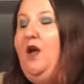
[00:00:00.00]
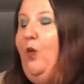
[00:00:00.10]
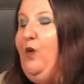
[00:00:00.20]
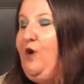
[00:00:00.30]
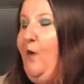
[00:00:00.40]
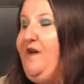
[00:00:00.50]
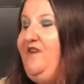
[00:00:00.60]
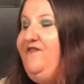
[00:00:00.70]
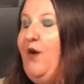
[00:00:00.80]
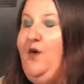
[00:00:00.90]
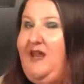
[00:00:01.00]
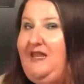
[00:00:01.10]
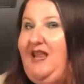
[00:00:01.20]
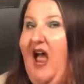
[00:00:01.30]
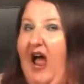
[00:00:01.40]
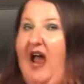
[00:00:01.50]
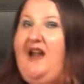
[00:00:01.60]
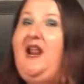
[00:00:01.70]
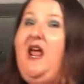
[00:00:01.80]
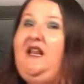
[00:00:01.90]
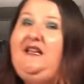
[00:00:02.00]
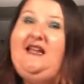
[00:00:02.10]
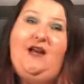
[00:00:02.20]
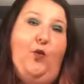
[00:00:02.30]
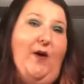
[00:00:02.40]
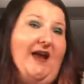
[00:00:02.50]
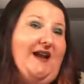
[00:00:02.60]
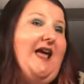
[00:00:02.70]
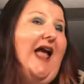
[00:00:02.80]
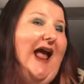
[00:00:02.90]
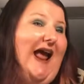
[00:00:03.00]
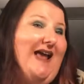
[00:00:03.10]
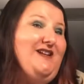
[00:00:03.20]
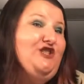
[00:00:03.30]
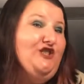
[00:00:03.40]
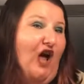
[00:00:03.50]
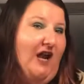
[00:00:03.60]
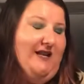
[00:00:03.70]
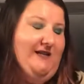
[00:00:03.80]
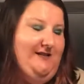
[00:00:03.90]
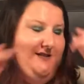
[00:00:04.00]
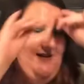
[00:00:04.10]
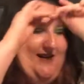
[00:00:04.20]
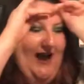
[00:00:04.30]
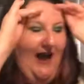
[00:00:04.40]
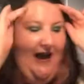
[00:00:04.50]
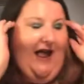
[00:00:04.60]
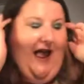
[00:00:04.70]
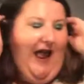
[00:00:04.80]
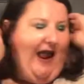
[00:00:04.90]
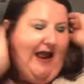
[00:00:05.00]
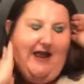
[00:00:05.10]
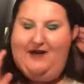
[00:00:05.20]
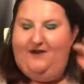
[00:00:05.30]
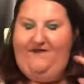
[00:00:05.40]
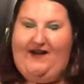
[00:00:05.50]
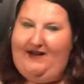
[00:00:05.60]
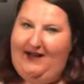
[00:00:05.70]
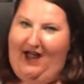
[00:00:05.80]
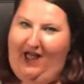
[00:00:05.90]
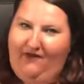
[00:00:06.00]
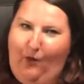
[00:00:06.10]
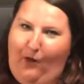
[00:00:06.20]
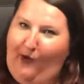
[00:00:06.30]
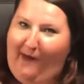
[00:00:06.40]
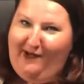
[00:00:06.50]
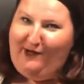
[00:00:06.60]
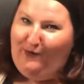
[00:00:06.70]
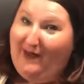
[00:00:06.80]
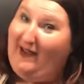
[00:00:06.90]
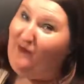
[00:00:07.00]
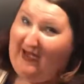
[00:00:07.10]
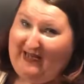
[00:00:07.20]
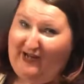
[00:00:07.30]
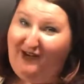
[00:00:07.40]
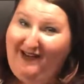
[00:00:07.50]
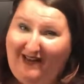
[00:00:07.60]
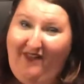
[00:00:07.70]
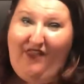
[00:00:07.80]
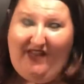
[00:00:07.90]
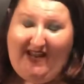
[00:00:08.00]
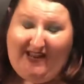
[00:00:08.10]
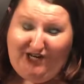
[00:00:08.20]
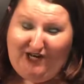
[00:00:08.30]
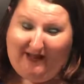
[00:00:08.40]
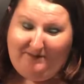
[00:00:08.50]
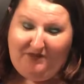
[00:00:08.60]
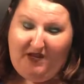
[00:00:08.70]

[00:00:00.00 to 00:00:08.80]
We're going to focus on liquid and solids today. And funny enough, we're going to do it right here in the kitchen.